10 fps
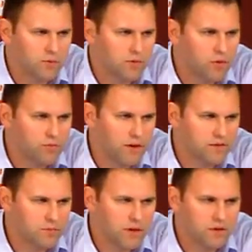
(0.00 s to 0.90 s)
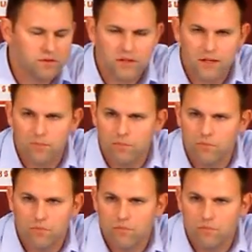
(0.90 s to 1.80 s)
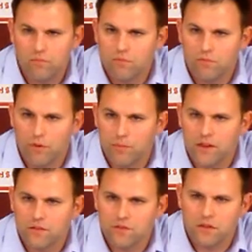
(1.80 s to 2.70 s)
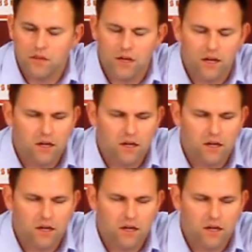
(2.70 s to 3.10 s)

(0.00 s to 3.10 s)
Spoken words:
we won't face a better team from this, and